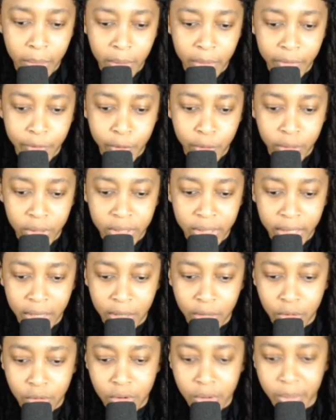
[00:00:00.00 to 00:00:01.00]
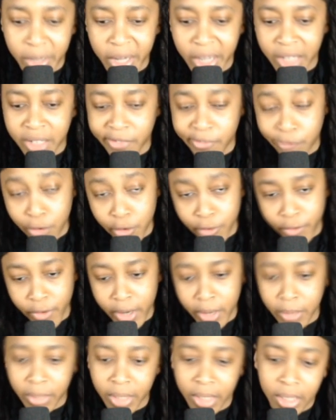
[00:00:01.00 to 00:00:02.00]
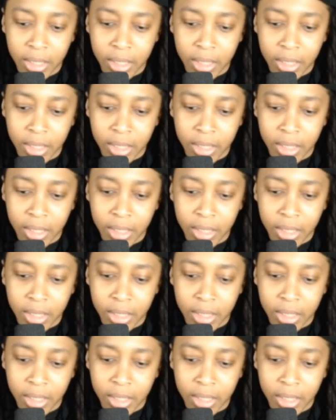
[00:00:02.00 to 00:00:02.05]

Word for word: But if you could take a quarterback in the fourth round with the